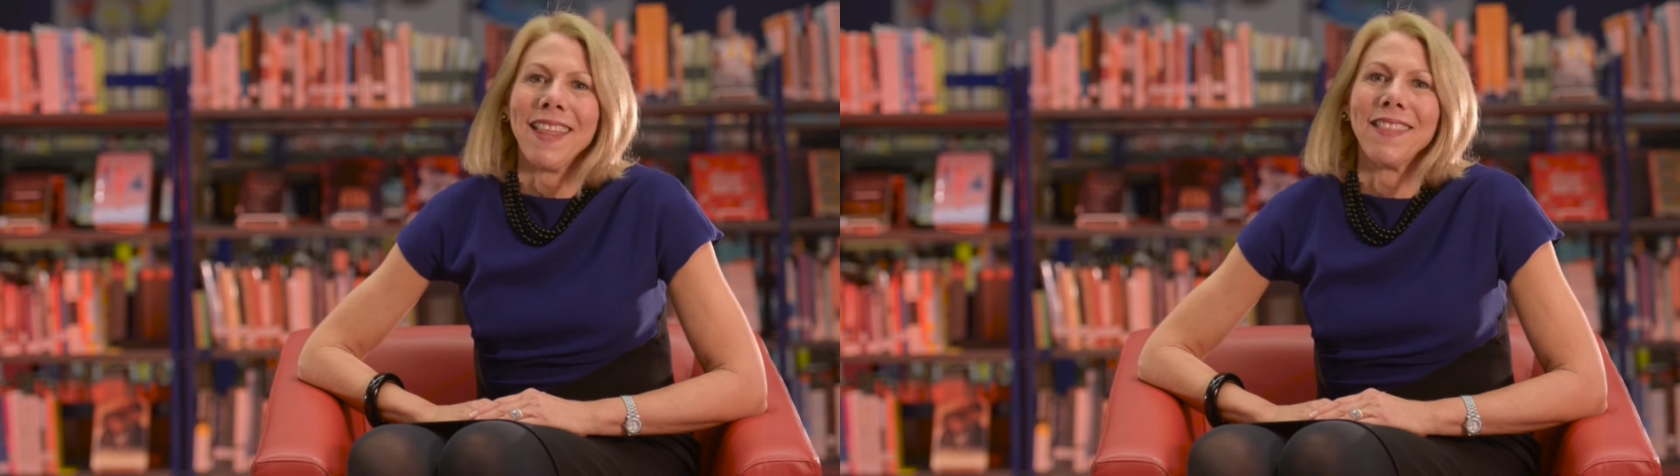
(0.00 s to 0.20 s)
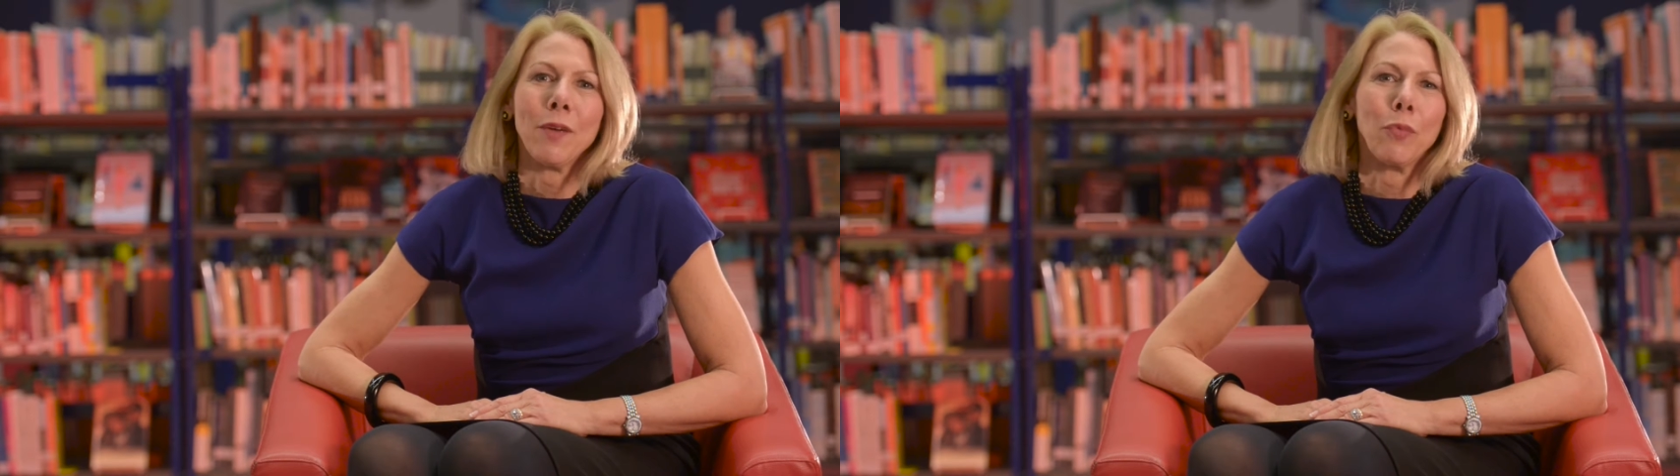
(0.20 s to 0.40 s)

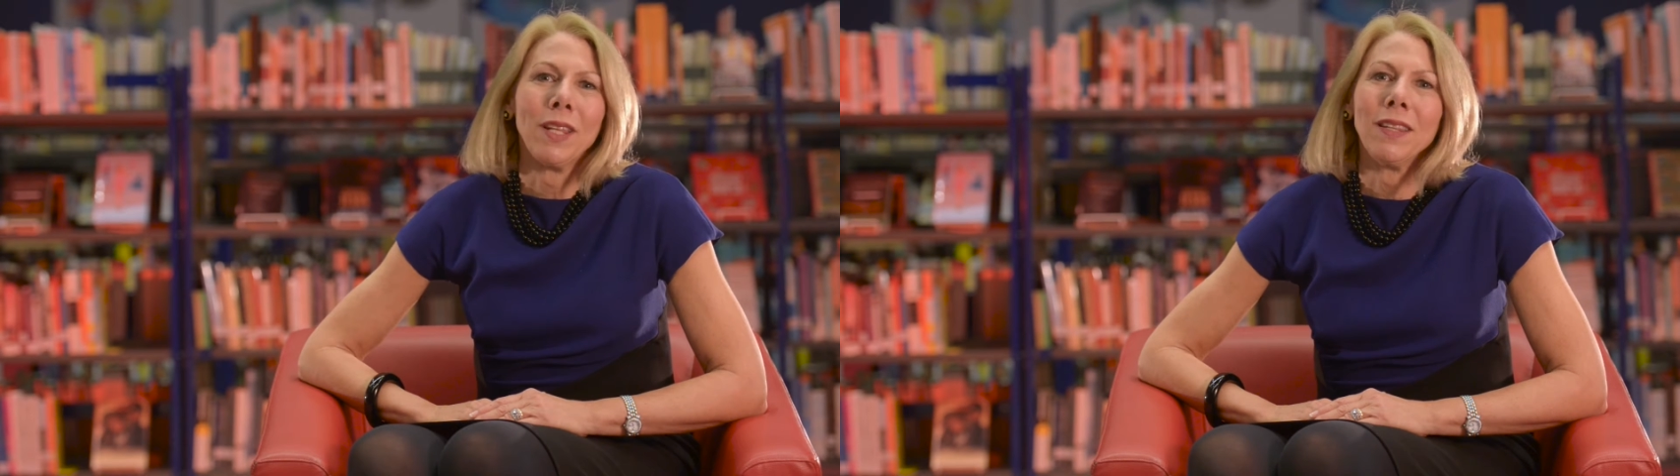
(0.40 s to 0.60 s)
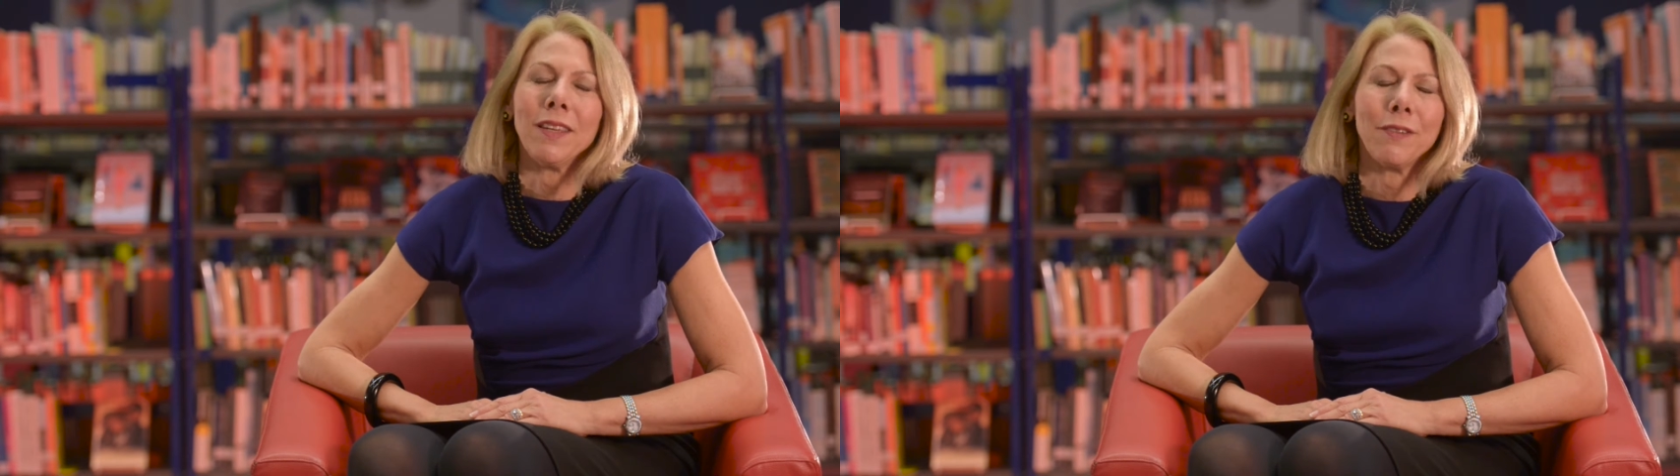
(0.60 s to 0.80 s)
that we
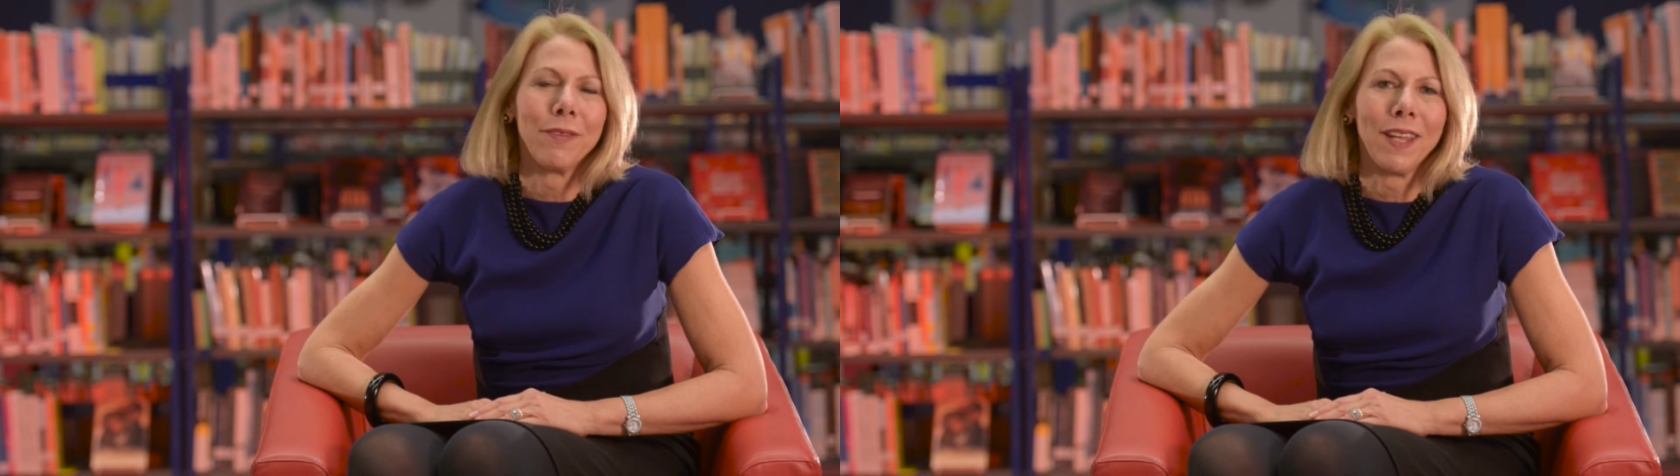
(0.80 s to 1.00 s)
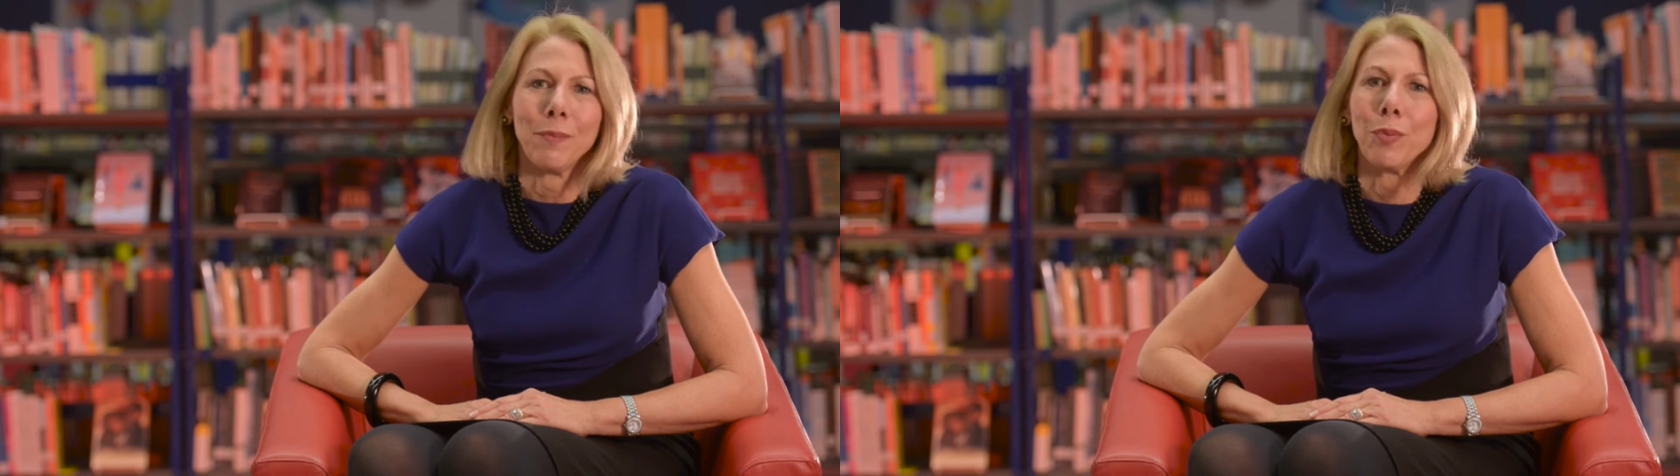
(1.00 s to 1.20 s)
live
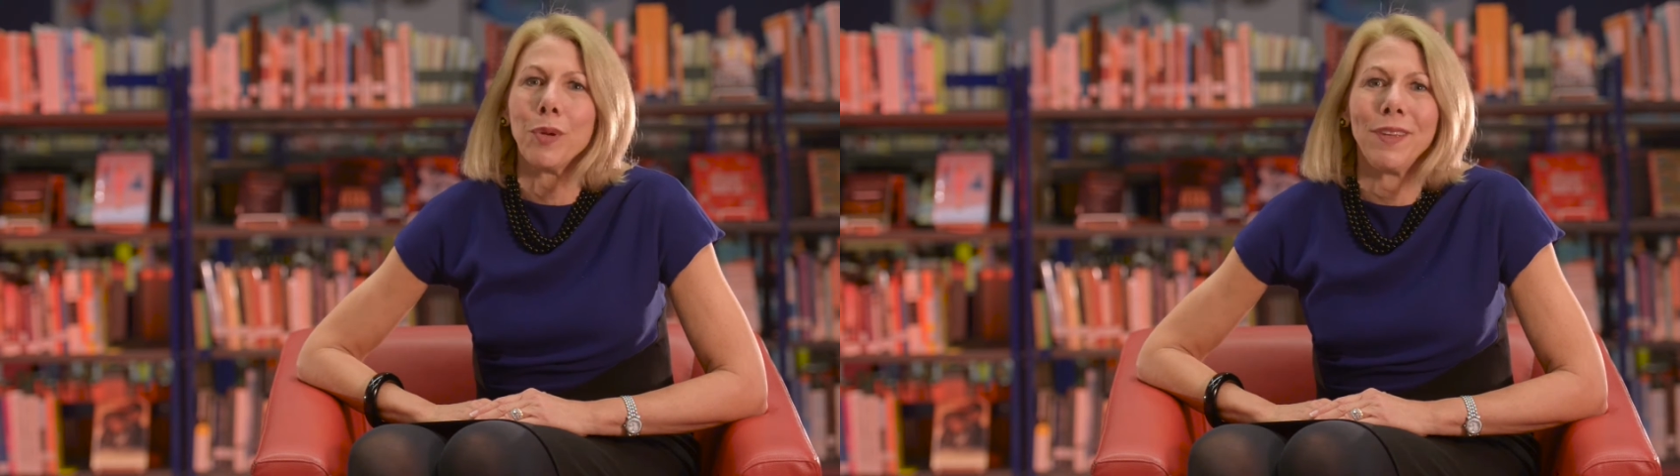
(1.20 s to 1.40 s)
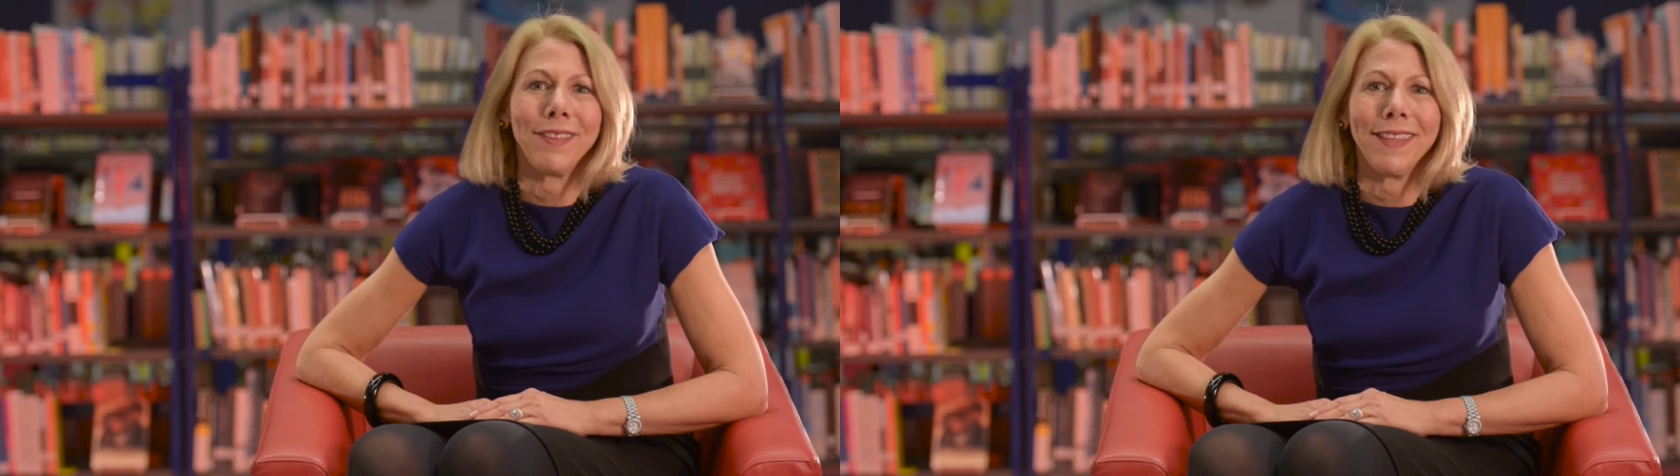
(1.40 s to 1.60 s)
and
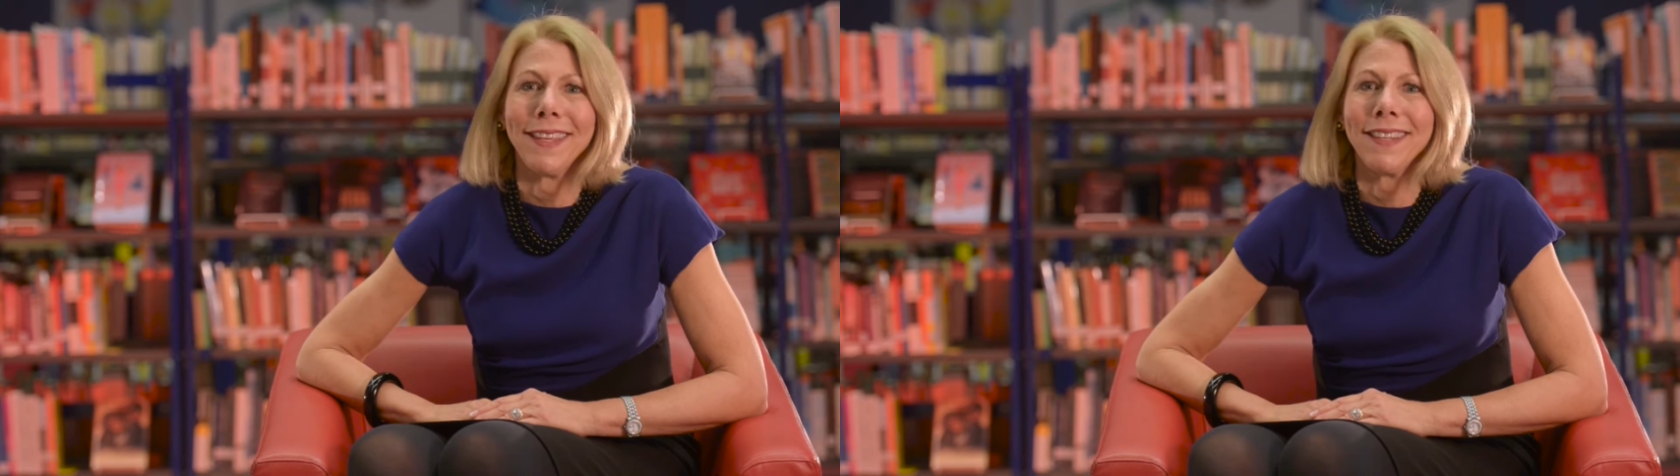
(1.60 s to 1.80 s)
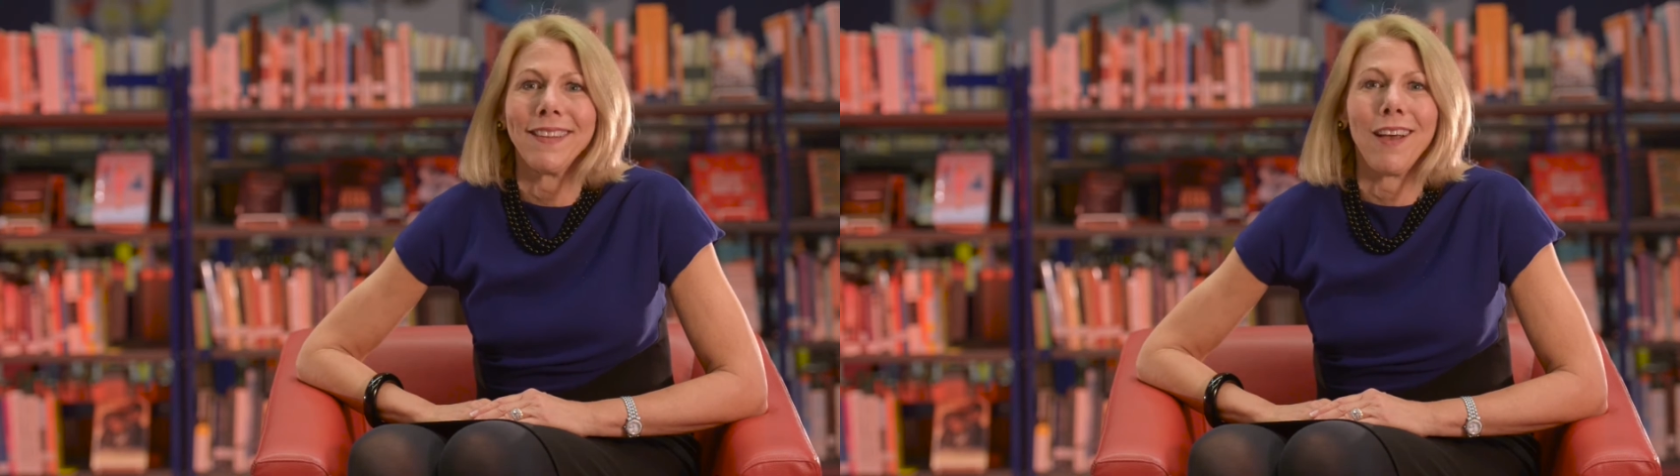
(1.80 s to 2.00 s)
breathe
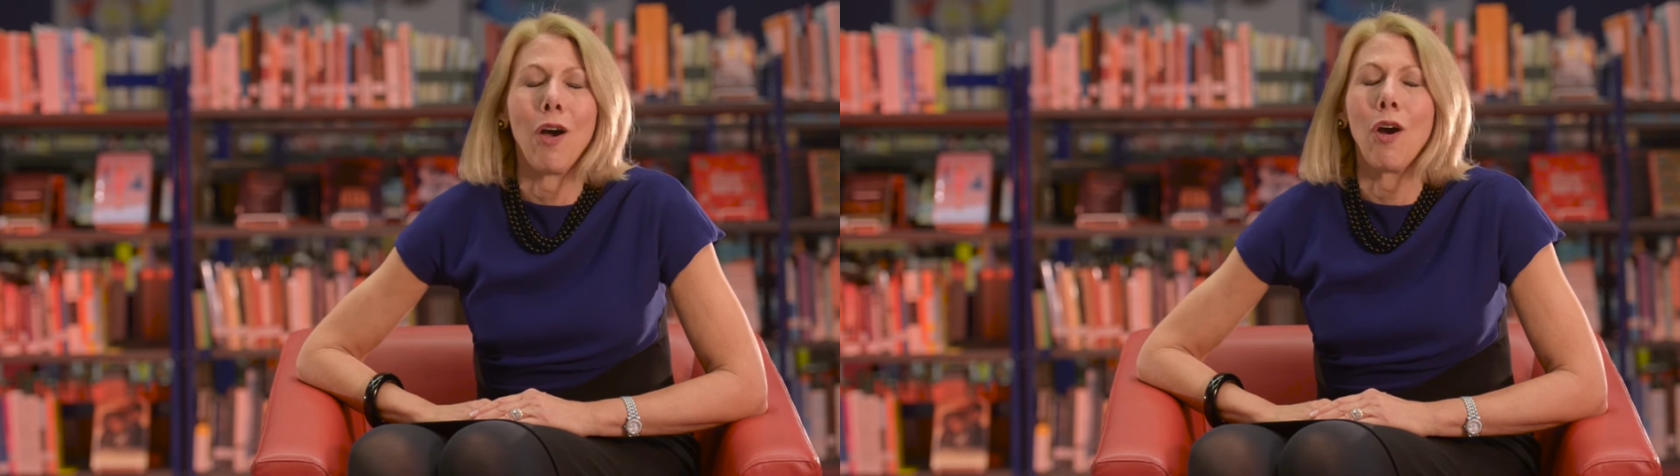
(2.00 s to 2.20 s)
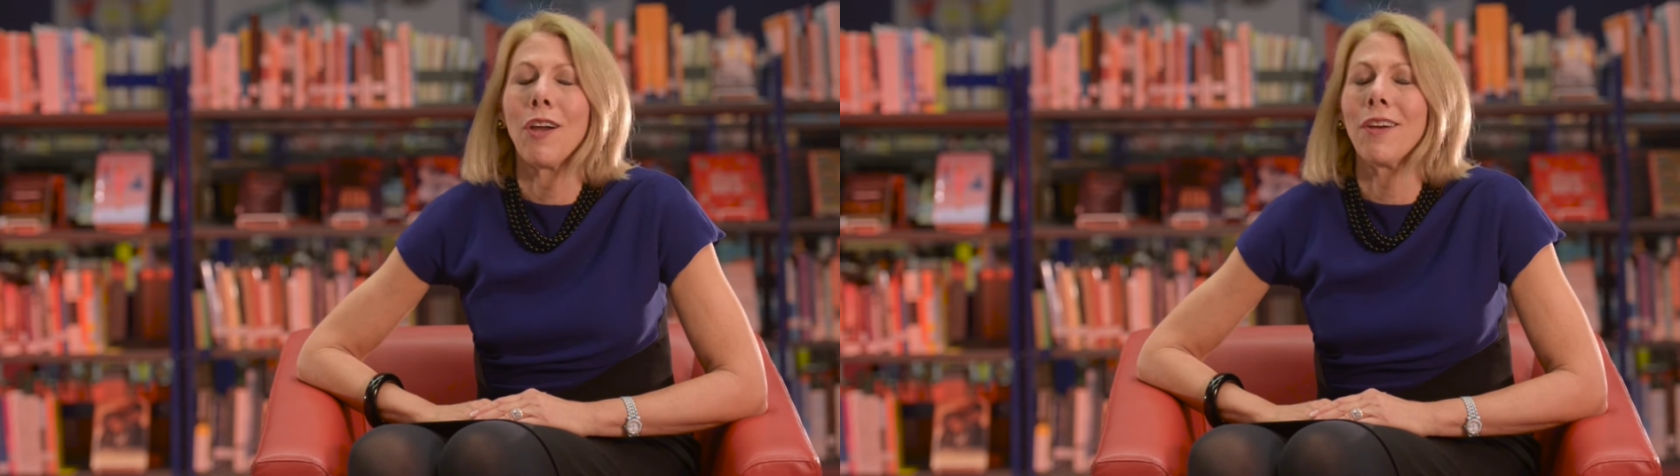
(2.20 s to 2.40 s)
in
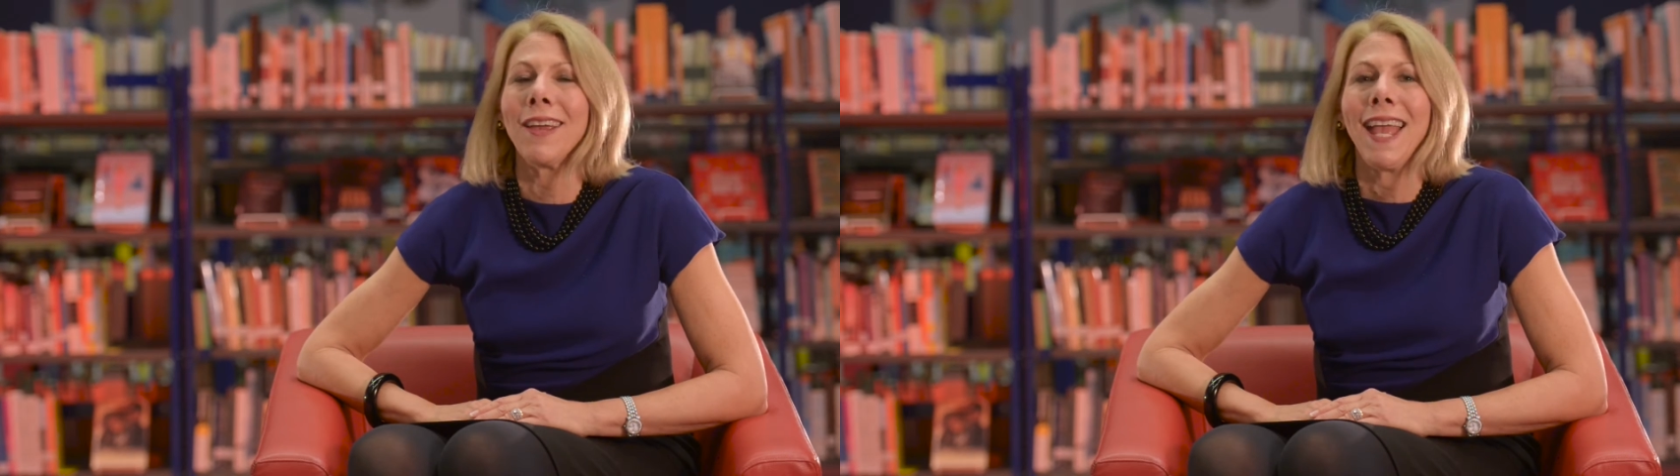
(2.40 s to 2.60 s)
are